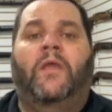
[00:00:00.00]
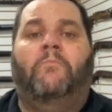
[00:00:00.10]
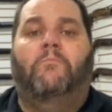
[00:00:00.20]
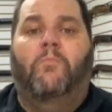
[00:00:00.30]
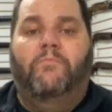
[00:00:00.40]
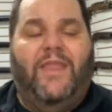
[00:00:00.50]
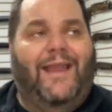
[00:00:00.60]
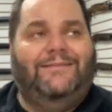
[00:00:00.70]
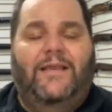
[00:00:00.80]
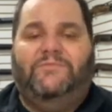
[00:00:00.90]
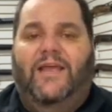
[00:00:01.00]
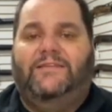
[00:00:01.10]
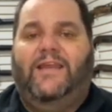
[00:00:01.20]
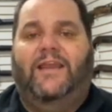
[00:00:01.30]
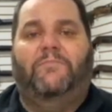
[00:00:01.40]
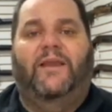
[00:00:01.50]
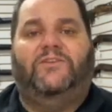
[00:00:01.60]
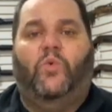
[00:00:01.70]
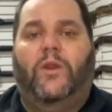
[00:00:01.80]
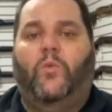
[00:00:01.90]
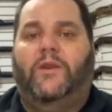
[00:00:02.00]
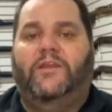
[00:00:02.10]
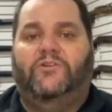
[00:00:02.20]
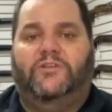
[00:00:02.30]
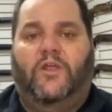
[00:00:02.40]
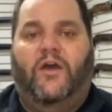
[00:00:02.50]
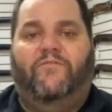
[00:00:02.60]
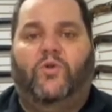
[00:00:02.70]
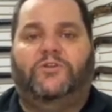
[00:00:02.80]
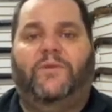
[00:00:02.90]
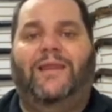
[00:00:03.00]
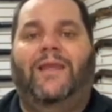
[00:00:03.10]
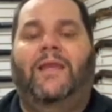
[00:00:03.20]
9 times out of 10 in my 21 years in law enforcement,